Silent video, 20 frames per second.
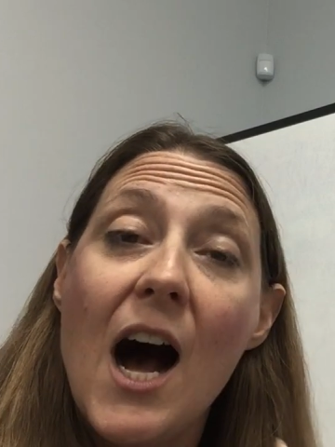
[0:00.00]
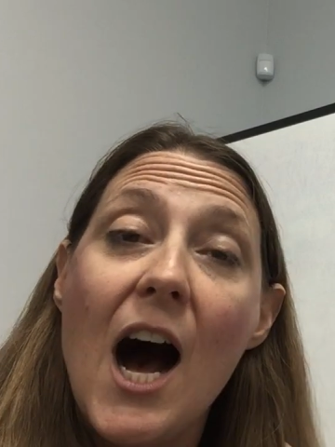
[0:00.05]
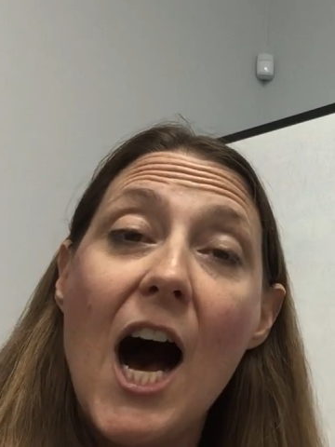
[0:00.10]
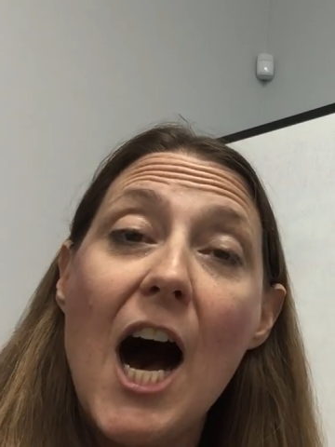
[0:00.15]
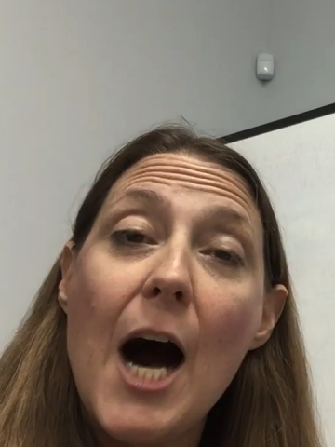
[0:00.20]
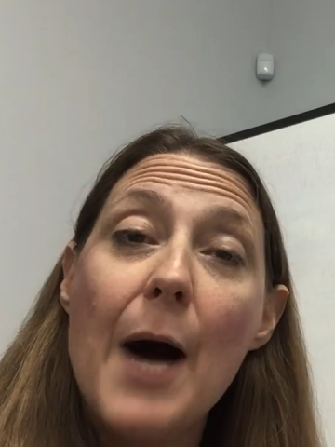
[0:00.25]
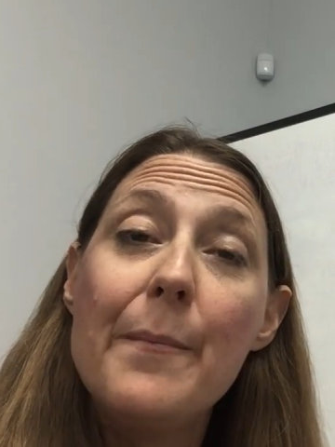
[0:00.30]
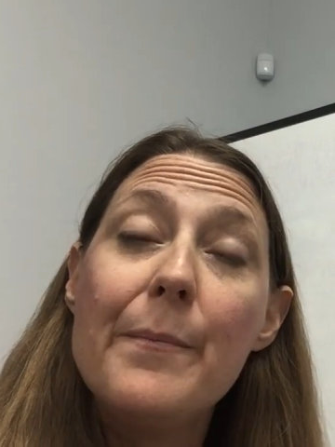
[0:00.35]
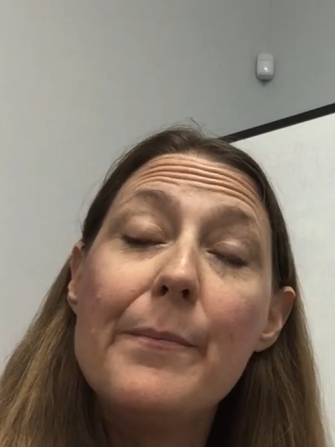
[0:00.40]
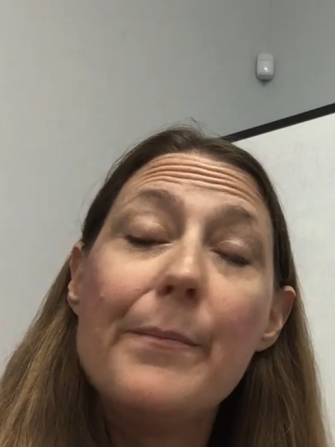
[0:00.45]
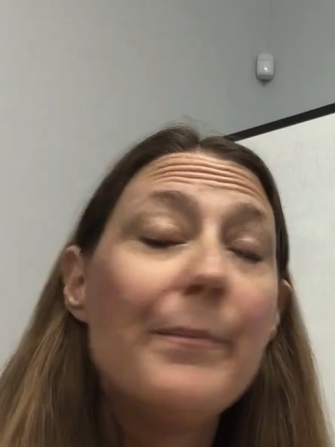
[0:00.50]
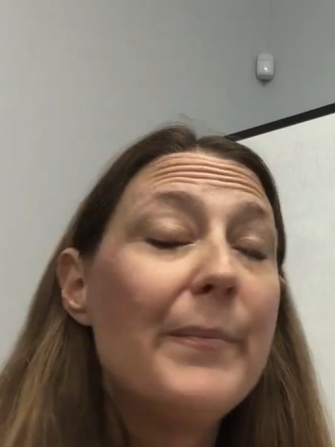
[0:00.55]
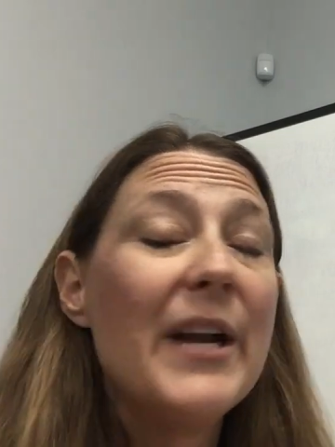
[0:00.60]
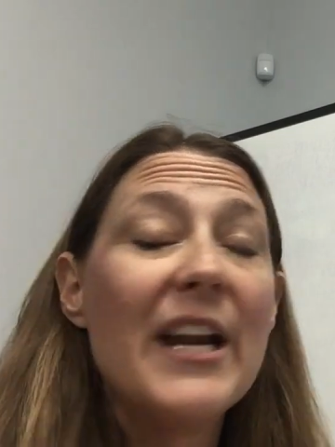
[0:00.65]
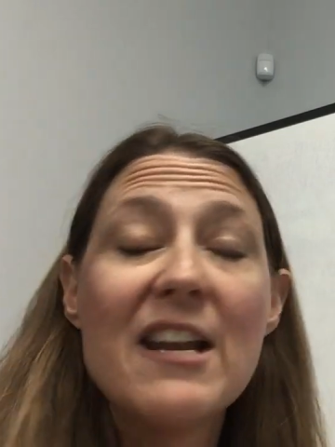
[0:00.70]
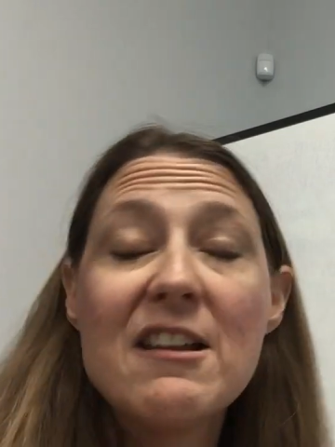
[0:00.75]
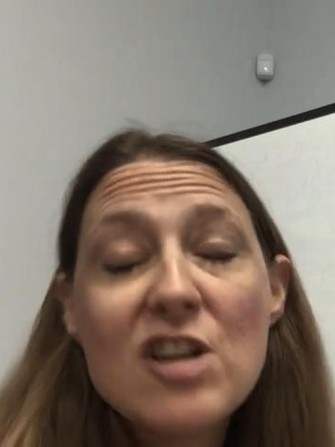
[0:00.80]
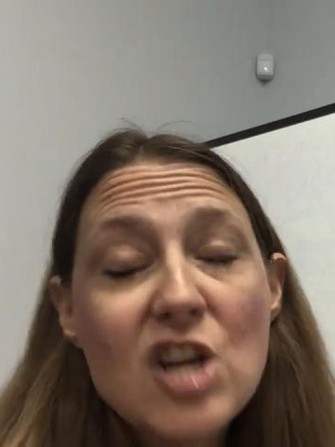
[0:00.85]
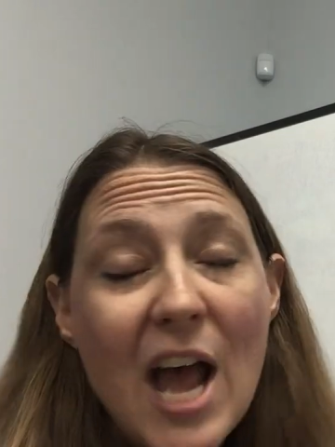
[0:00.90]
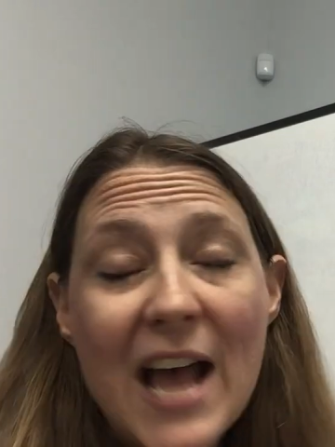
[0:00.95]

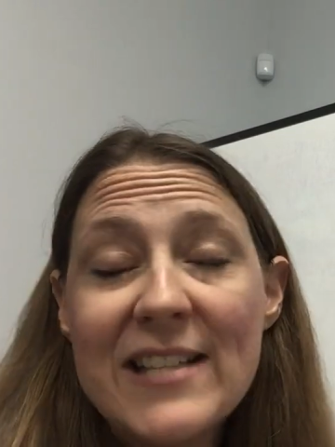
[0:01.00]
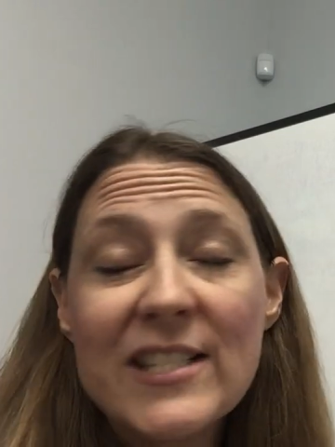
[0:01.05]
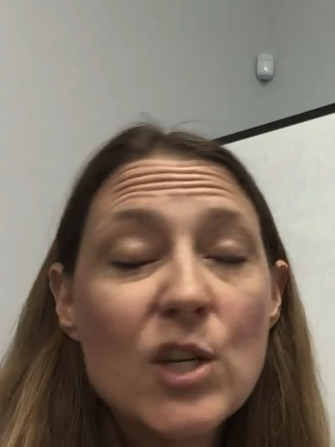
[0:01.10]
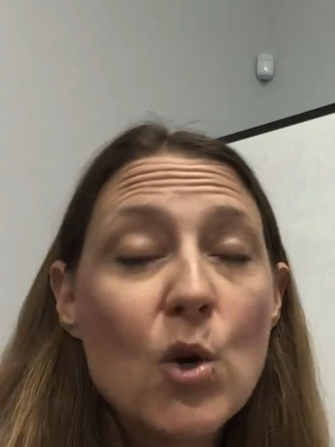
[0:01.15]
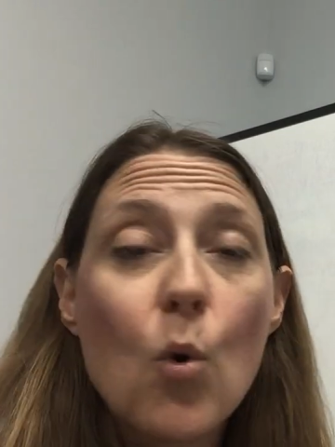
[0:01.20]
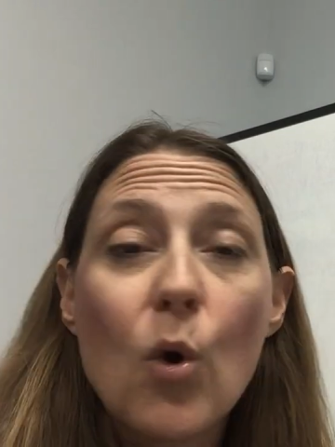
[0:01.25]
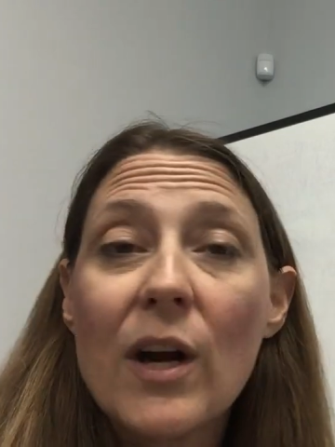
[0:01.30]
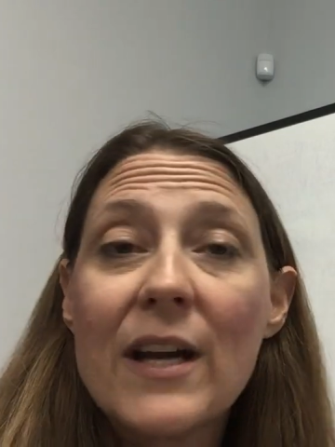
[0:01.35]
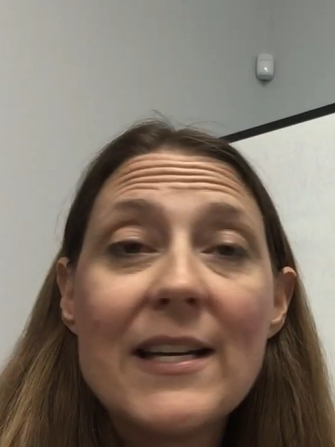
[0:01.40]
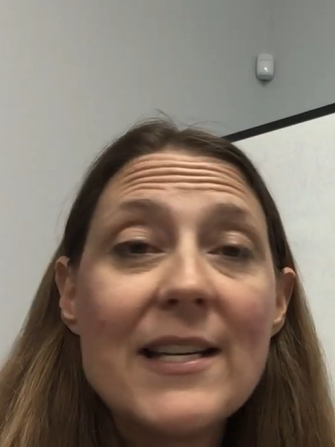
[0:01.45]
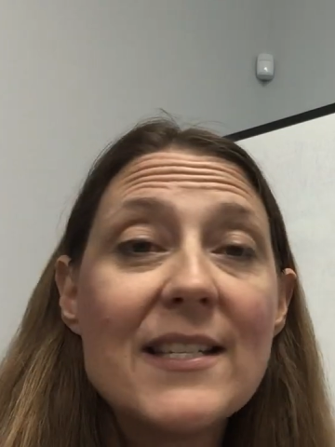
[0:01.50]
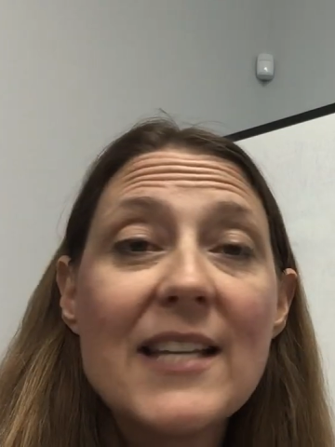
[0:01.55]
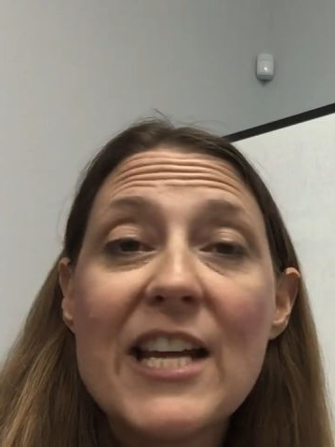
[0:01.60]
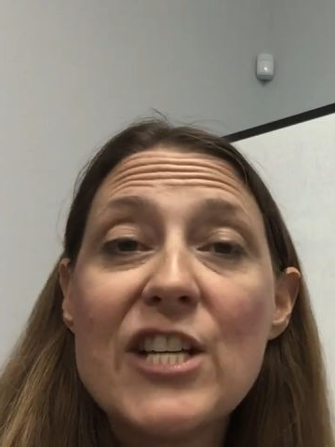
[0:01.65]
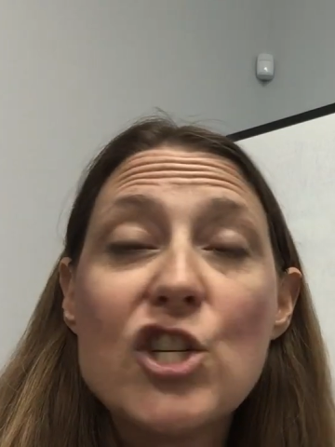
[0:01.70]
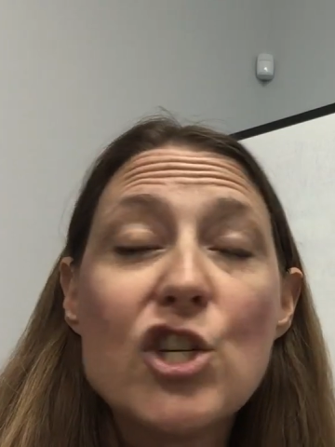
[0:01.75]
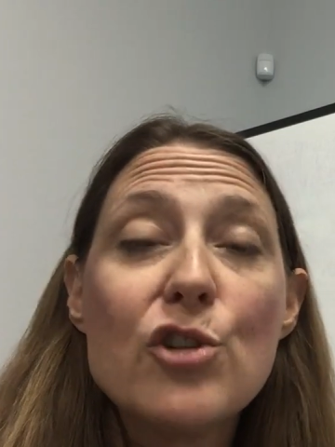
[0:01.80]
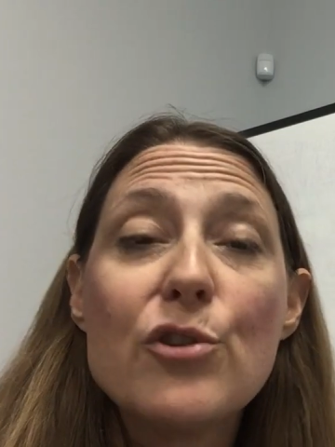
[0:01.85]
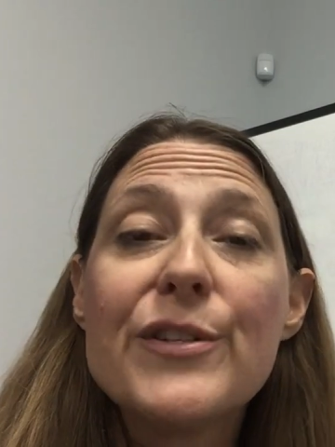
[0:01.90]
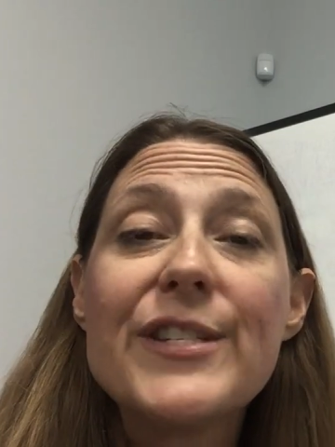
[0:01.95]
but as an
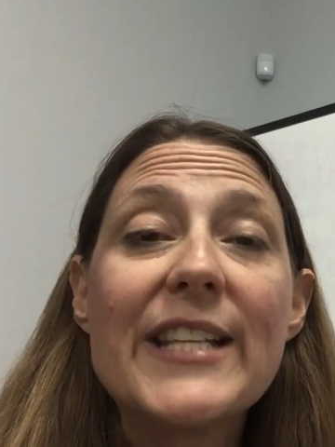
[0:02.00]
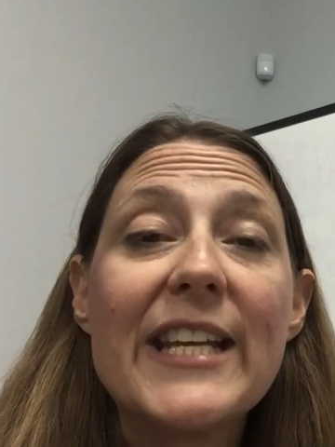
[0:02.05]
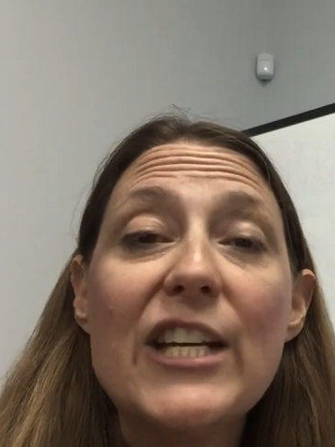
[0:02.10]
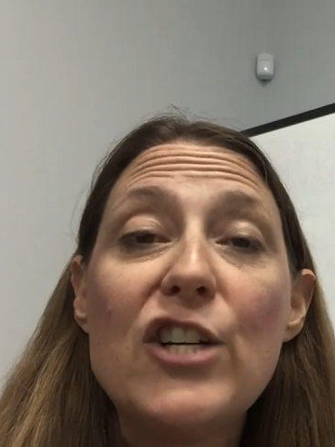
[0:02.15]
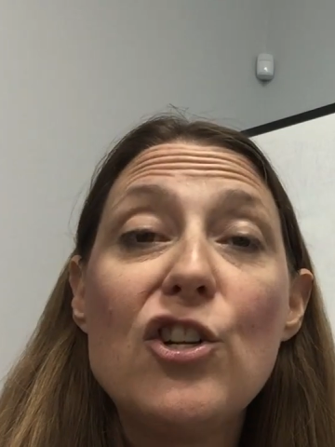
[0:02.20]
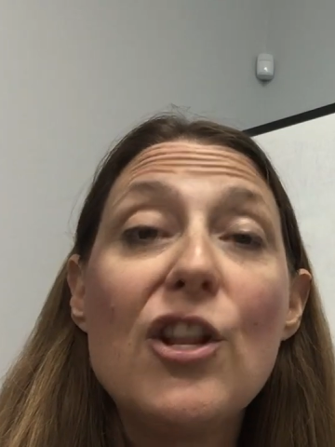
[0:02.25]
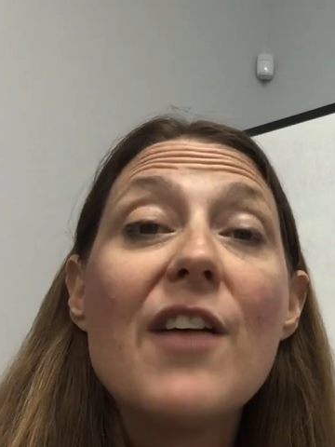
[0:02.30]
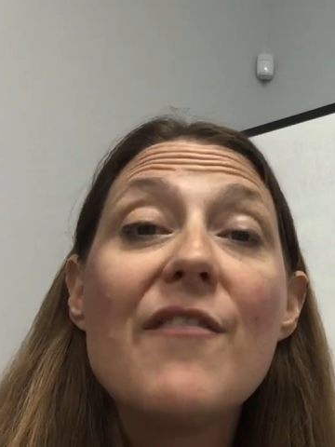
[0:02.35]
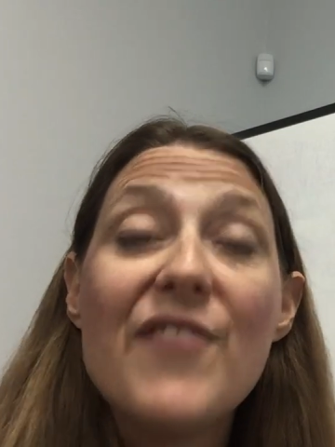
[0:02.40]
organizational skill,